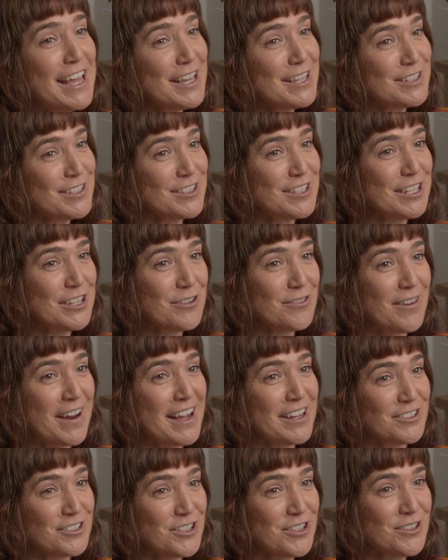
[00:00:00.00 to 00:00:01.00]
Stick
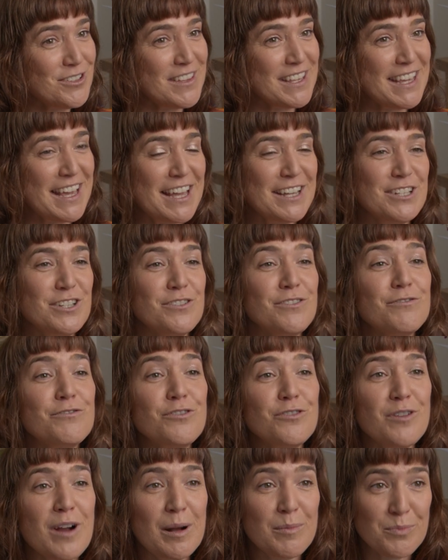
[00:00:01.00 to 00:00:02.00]
around to the end
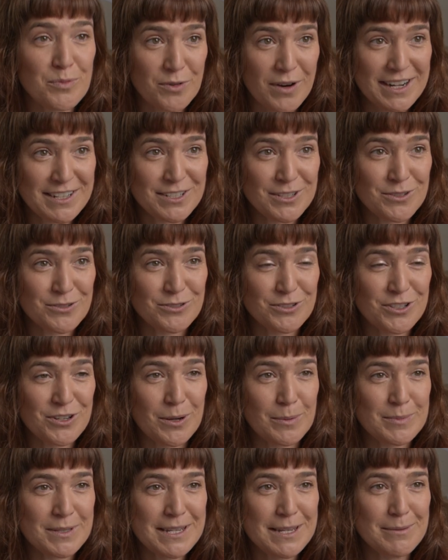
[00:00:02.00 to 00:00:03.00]
for our practical
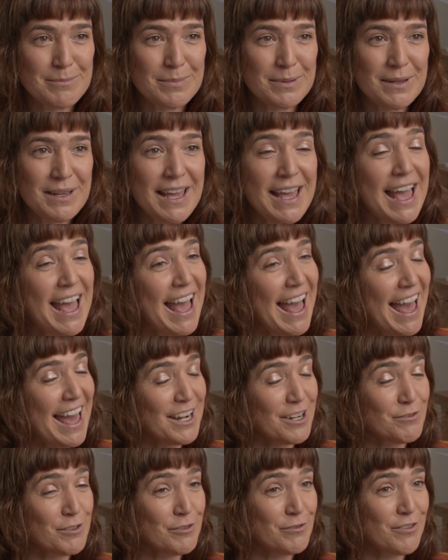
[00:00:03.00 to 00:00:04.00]
top tip.
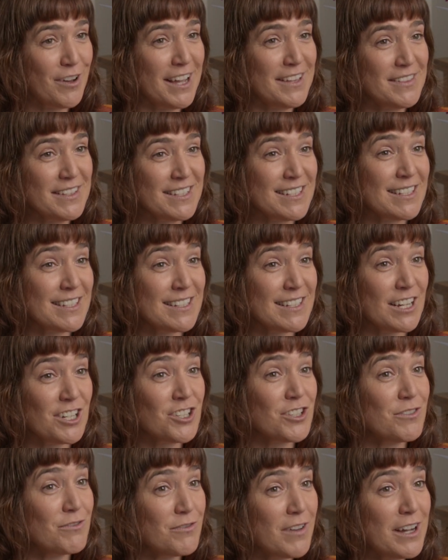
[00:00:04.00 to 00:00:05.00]
And if you find this
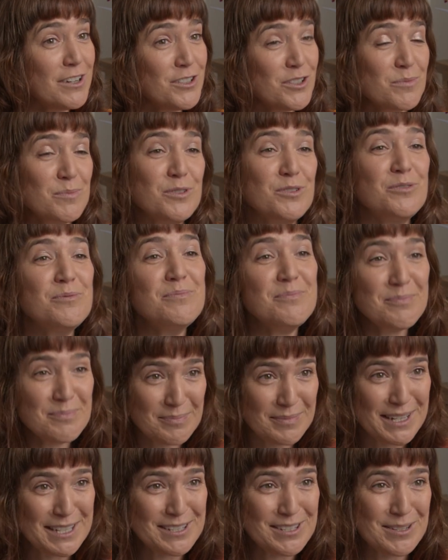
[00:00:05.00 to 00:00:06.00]
discussion valuable,
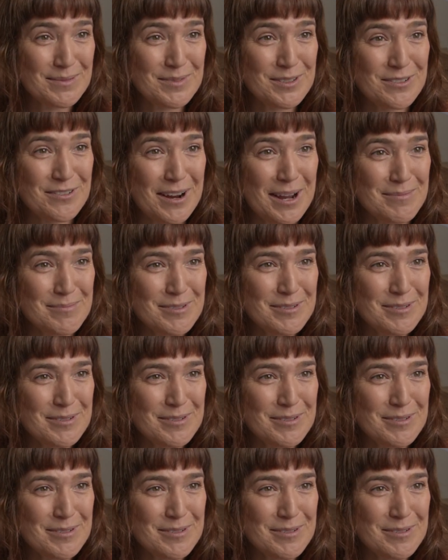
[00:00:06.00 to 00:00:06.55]
please subscribe.